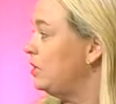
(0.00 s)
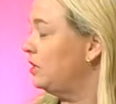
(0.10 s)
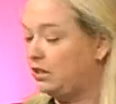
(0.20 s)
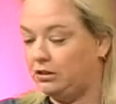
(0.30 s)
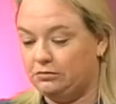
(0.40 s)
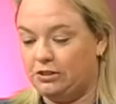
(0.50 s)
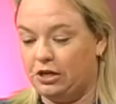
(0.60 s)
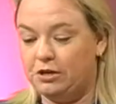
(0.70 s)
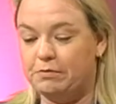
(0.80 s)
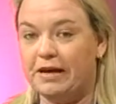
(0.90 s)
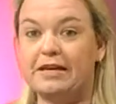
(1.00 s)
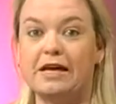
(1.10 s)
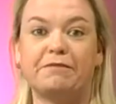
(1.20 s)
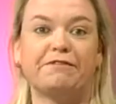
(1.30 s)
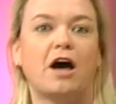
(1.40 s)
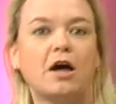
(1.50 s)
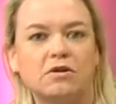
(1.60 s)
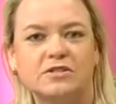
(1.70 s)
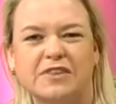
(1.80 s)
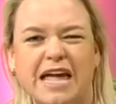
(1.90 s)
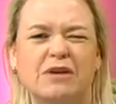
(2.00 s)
and your little, you know, making a fire or something?